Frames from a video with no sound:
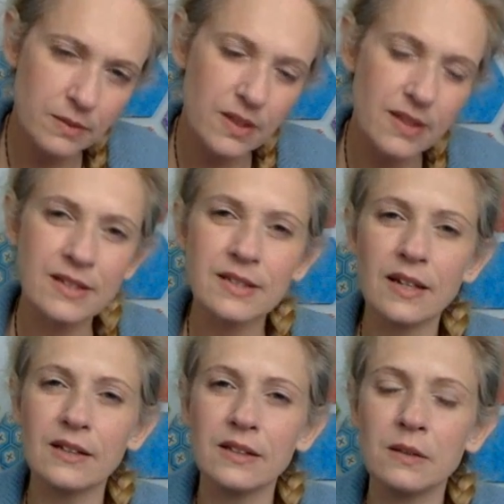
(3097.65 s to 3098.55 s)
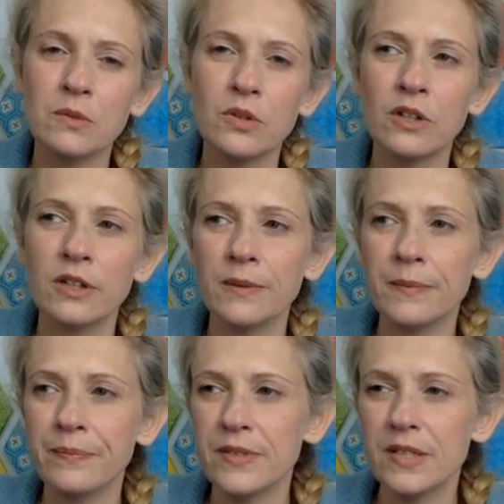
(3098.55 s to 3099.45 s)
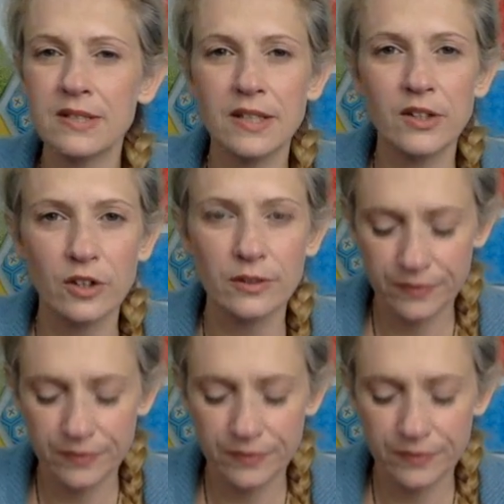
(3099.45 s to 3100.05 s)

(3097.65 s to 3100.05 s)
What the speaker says: where things get a little more still.